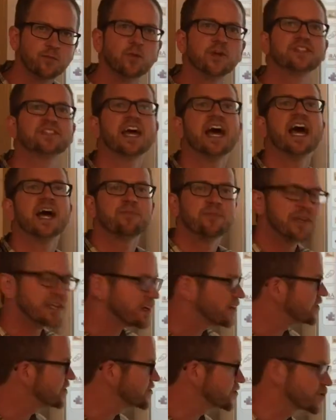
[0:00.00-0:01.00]
what's happening
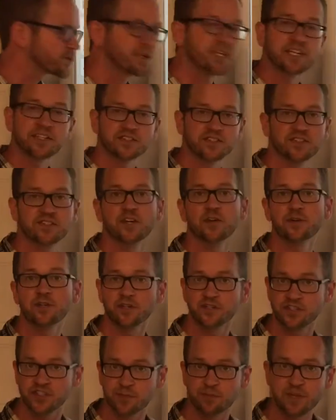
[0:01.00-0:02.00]
on the screen. So
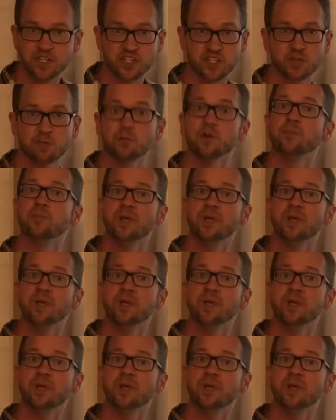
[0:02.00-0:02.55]
your submission will